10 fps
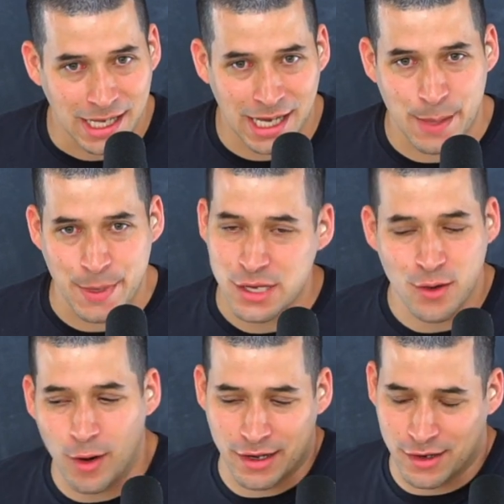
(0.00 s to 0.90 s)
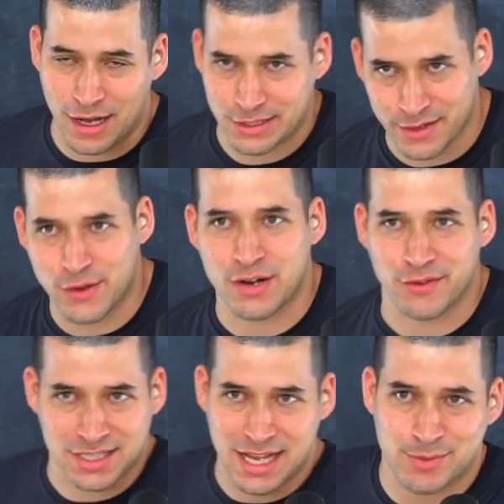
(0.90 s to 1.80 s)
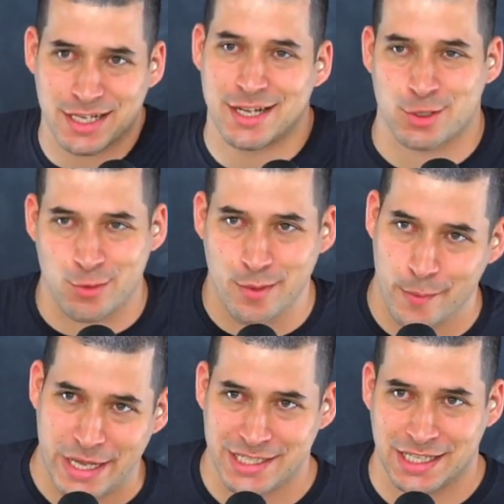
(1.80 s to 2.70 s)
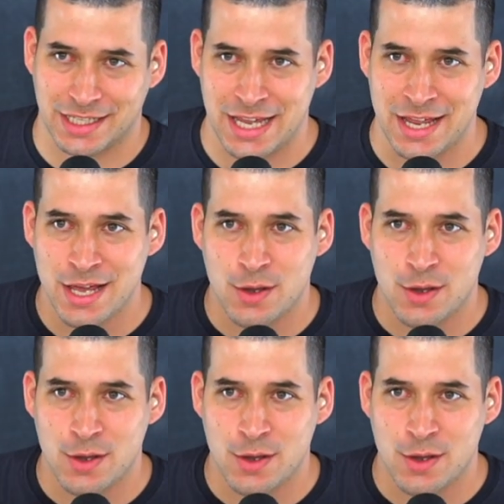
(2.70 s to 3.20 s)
Um, and you can go on and on. There's a few different steps in history where basically